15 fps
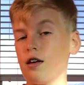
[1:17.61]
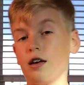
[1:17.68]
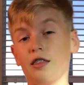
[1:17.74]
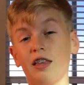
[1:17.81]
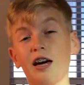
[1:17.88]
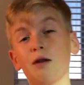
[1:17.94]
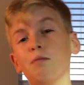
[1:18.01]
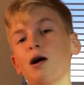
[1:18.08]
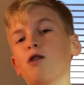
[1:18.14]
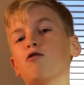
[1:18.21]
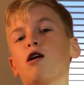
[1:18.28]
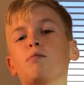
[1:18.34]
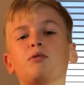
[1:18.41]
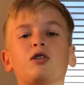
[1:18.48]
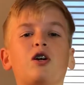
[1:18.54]
And that about
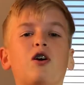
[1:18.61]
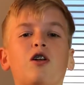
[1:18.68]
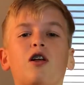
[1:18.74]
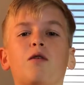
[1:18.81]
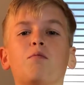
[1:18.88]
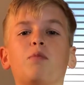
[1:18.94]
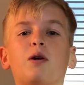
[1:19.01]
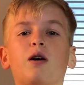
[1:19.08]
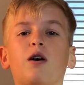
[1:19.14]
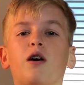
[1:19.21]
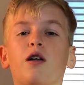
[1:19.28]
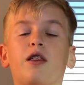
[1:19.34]
wraps it all up. Uh,